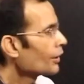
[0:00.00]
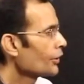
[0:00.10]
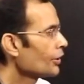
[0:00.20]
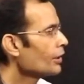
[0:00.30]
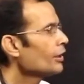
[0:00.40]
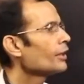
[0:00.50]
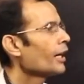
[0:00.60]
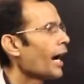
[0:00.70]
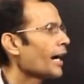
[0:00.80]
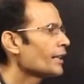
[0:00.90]
Here,
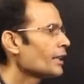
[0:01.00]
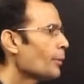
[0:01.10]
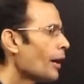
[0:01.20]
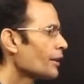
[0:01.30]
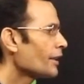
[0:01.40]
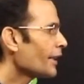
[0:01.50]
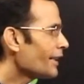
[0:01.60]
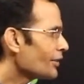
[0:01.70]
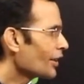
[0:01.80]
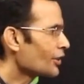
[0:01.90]
antibiotic
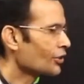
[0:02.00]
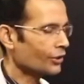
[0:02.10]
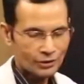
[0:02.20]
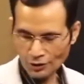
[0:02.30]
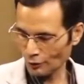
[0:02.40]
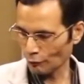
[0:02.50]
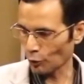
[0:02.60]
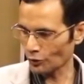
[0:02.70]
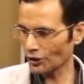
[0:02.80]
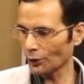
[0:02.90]
injection
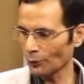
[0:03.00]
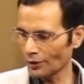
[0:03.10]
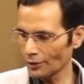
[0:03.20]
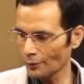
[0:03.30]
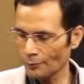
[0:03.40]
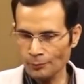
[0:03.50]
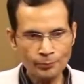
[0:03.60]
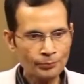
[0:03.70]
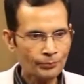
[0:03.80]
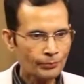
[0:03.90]
was given,
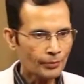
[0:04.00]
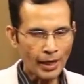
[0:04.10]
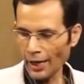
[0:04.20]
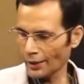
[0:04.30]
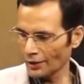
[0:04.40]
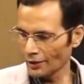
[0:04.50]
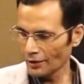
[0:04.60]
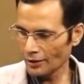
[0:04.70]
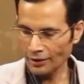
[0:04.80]
and